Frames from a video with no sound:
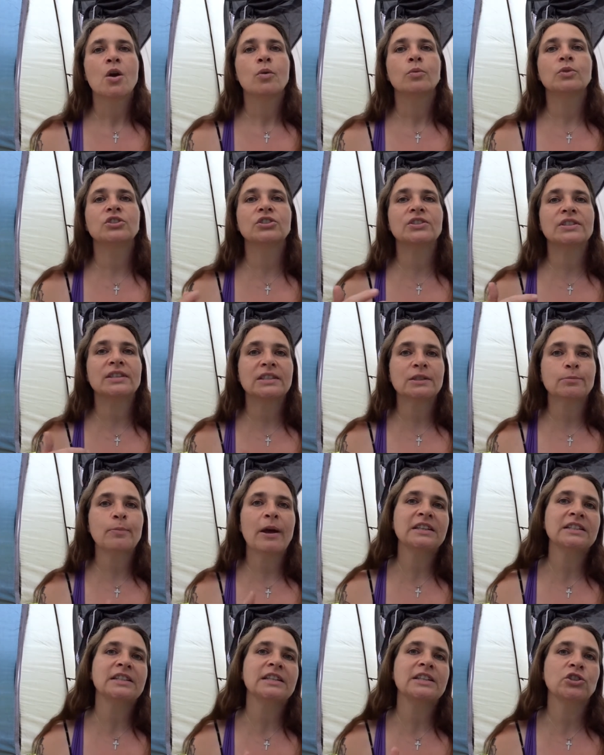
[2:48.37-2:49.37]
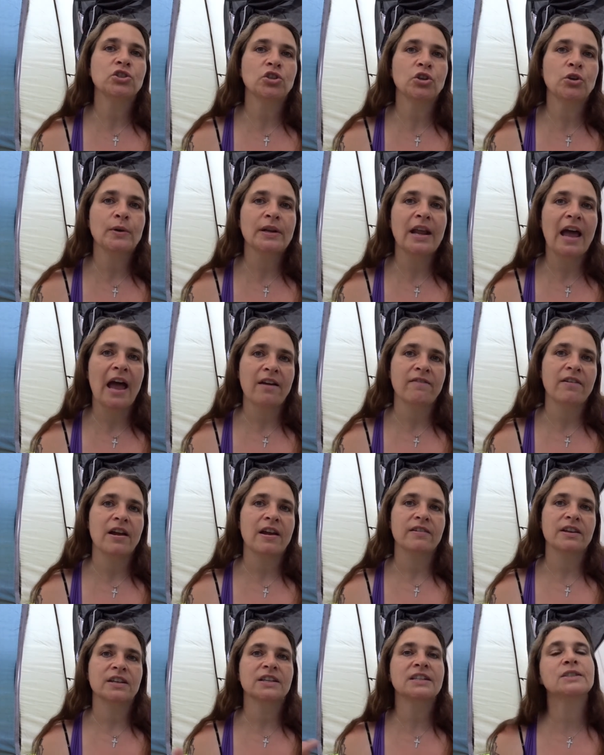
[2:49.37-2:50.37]
which is especially true in our
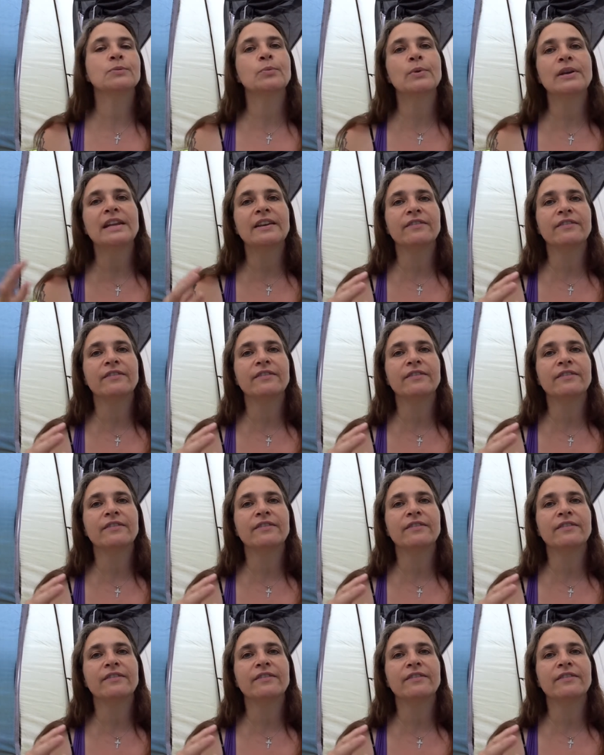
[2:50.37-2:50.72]
area because we